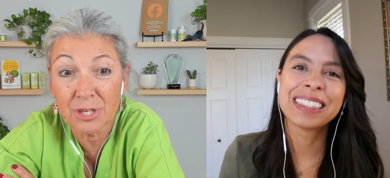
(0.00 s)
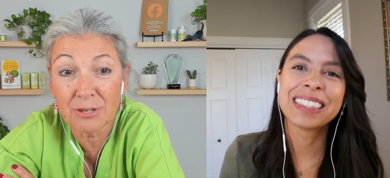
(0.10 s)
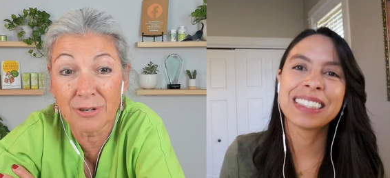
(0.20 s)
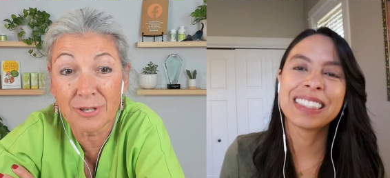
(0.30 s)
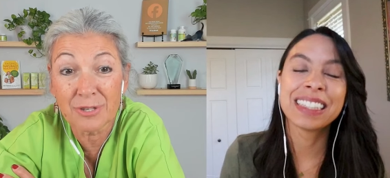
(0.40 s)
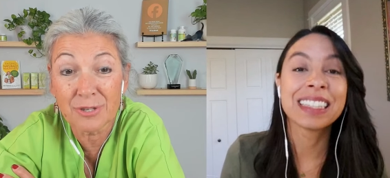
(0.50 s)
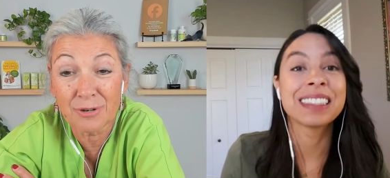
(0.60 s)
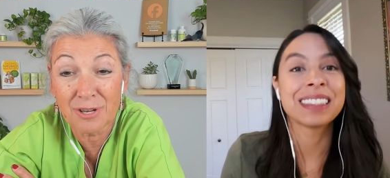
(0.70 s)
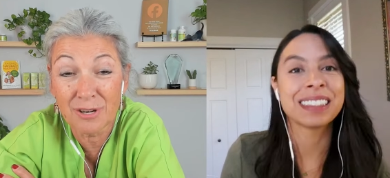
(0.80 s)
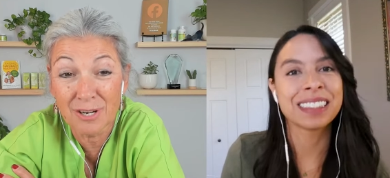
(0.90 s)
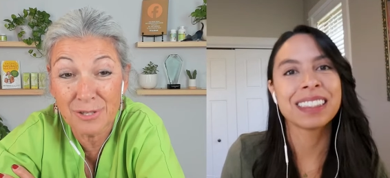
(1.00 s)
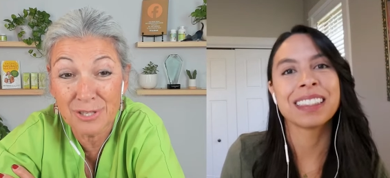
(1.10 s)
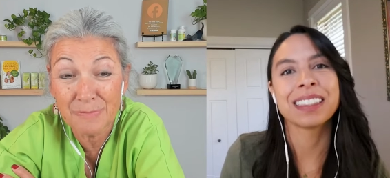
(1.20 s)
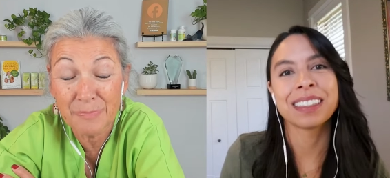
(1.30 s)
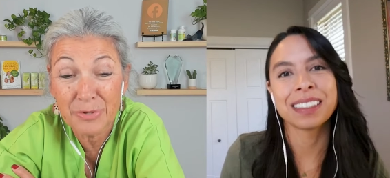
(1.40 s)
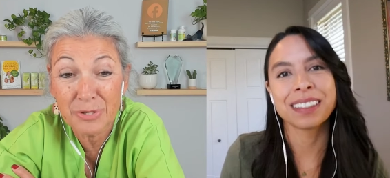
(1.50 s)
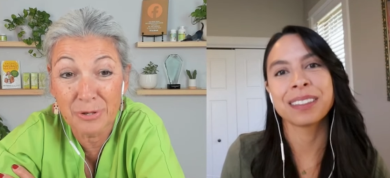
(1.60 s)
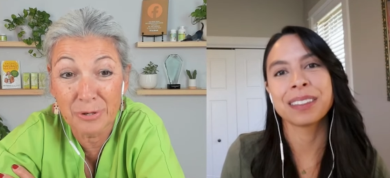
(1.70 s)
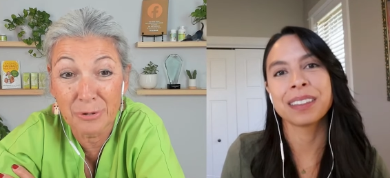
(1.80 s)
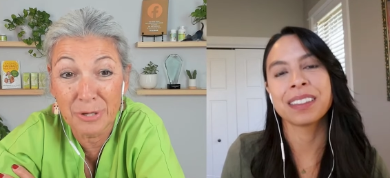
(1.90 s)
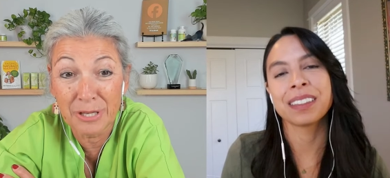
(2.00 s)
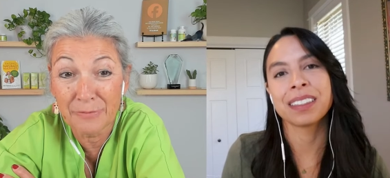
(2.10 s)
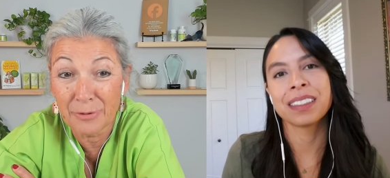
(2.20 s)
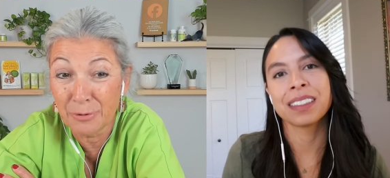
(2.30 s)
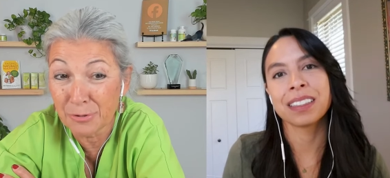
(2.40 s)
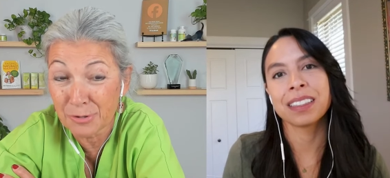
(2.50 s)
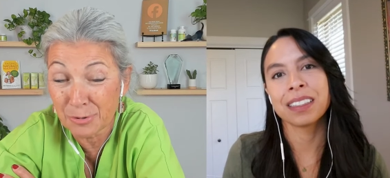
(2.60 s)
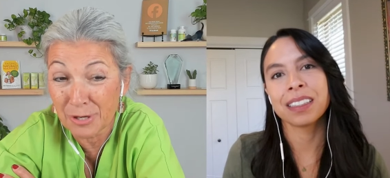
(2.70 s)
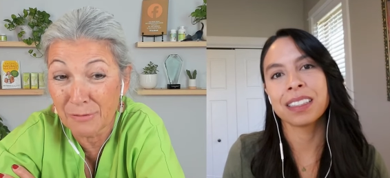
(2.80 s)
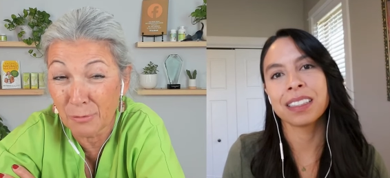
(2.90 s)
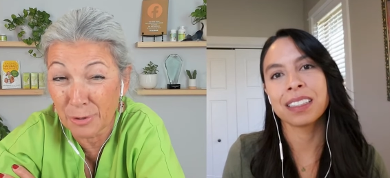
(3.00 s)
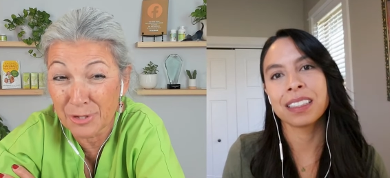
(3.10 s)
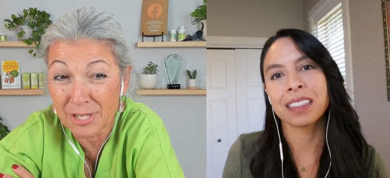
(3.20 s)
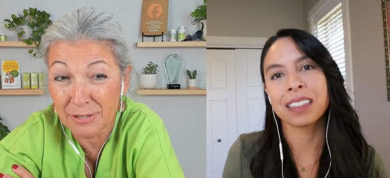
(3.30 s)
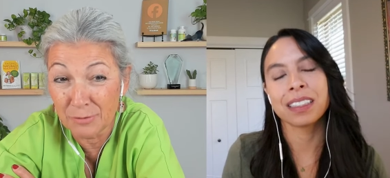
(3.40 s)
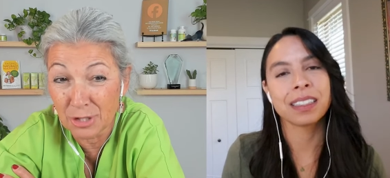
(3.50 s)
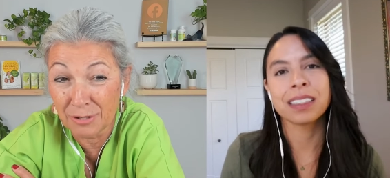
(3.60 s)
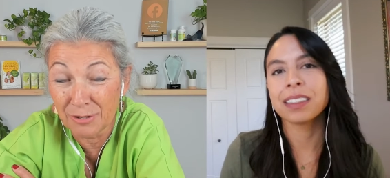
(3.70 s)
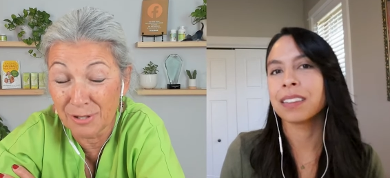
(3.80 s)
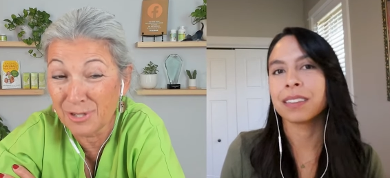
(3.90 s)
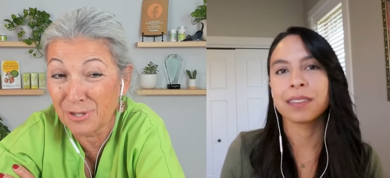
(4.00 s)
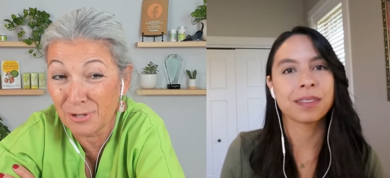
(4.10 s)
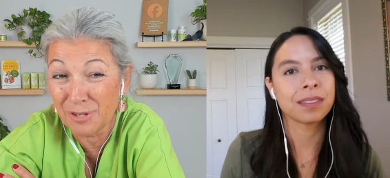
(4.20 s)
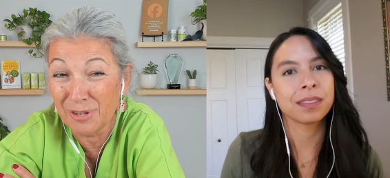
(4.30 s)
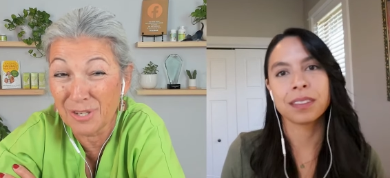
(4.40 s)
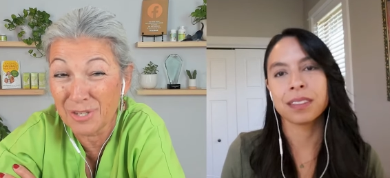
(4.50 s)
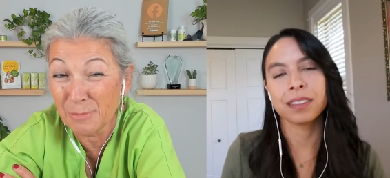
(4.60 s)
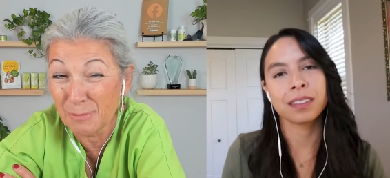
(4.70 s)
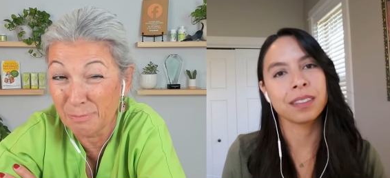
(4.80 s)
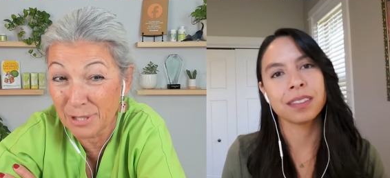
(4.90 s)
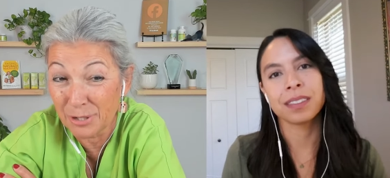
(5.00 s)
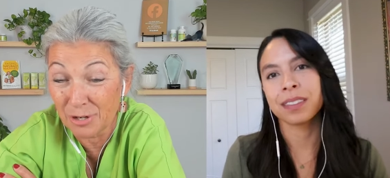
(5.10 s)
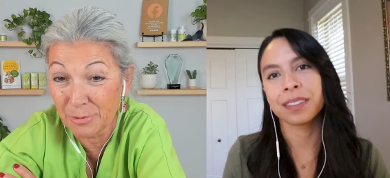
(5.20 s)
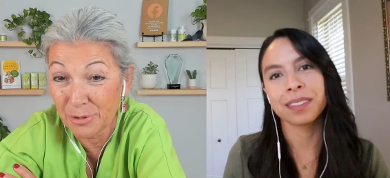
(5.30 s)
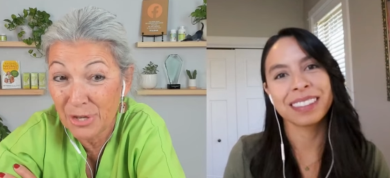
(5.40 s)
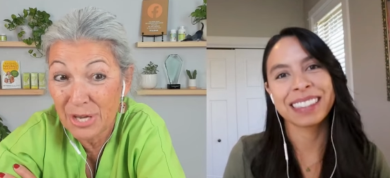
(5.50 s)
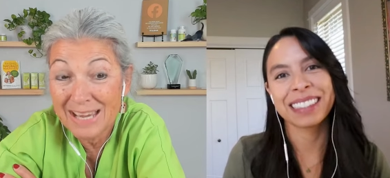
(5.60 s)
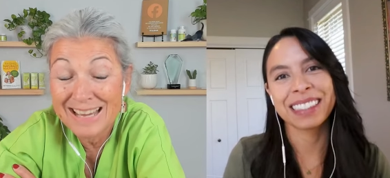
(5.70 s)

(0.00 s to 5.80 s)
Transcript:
Speaker 1: chicken hearts and turkey hearts. So if the grocery store ever runs out of chicken hearts and turkey hearts, I'm in big trouble.